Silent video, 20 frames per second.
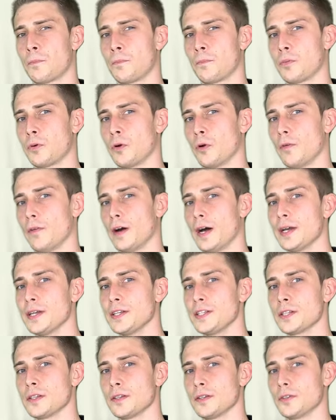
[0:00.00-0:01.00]

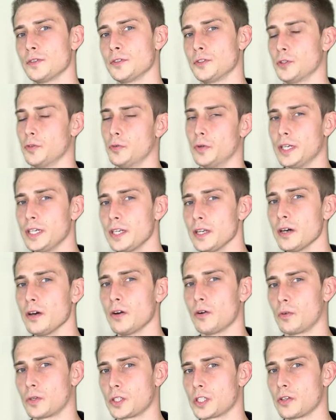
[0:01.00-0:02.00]
provide the reader
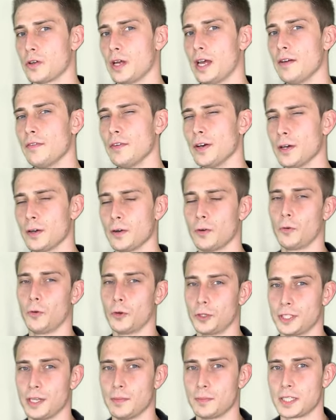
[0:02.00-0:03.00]
or whatsoever
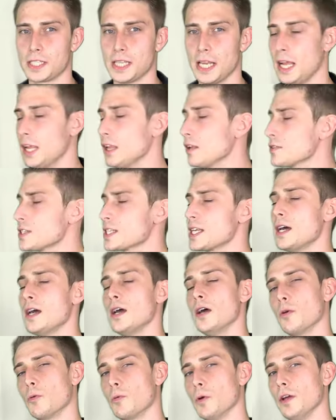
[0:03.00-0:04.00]
or themselves
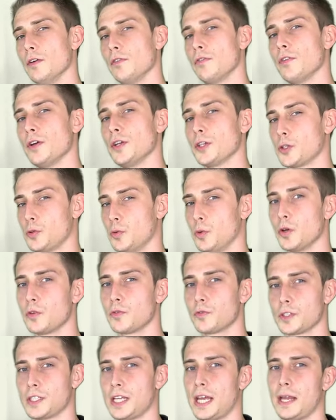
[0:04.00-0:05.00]
with
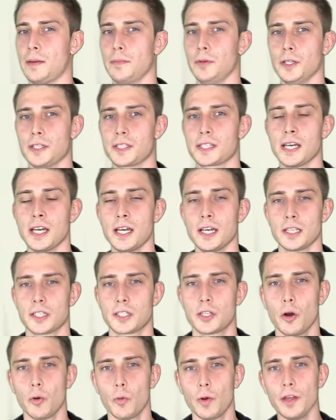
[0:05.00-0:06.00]
truth tables.
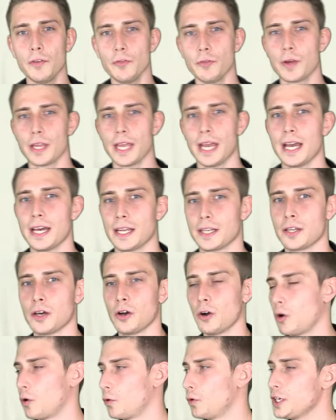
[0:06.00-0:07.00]
So if we had
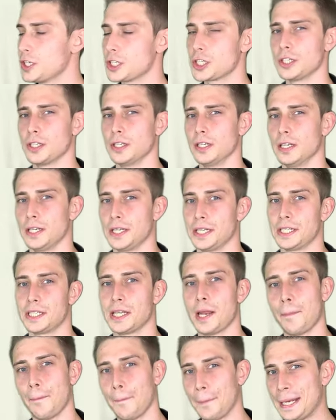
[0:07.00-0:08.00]
originally
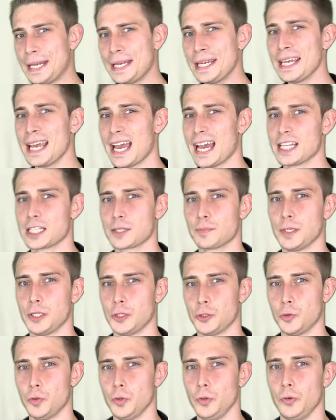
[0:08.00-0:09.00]
that P has been
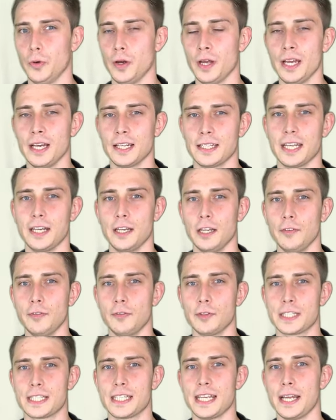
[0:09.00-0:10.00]
true, then if
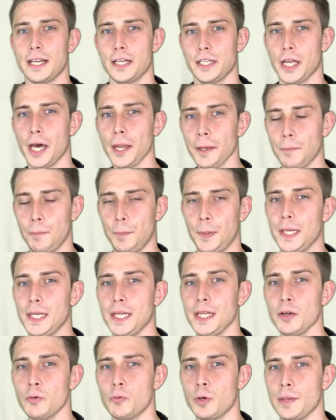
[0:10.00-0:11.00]
we say not
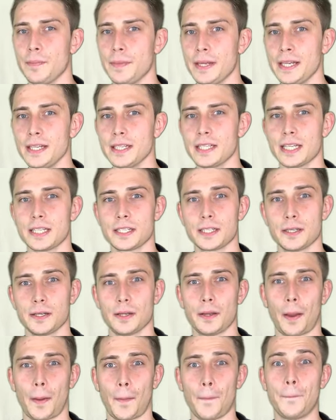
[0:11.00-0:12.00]
P, we mean that
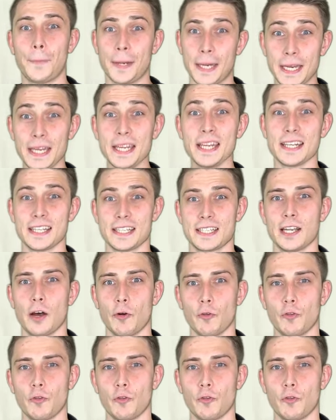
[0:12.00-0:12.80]
P is now